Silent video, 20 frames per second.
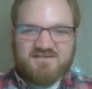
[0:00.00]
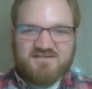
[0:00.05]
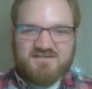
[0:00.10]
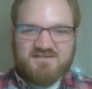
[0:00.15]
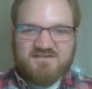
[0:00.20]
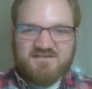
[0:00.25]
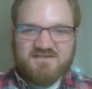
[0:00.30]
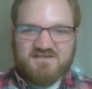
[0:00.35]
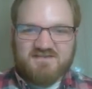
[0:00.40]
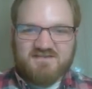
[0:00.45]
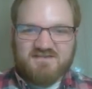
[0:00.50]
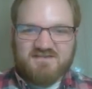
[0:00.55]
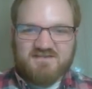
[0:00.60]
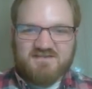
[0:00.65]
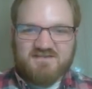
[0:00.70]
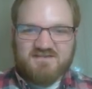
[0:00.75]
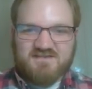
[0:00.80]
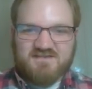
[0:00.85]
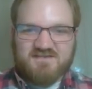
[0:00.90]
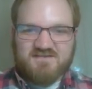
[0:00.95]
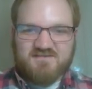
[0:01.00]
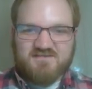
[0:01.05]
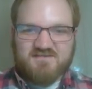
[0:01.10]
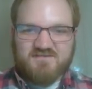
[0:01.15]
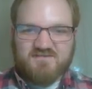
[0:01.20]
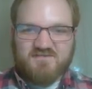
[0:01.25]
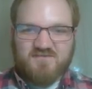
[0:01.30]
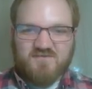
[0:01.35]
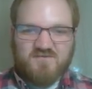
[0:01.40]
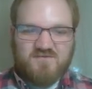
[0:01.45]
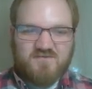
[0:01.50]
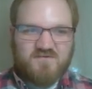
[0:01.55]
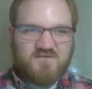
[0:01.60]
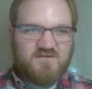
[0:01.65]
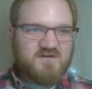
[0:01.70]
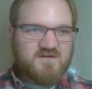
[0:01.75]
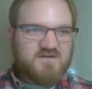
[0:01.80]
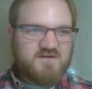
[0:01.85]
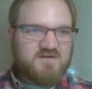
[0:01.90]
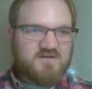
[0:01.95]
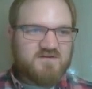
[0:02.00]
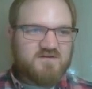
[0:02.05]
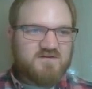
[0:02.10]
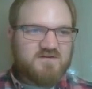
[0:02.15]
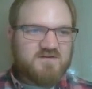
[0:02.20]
This is 4.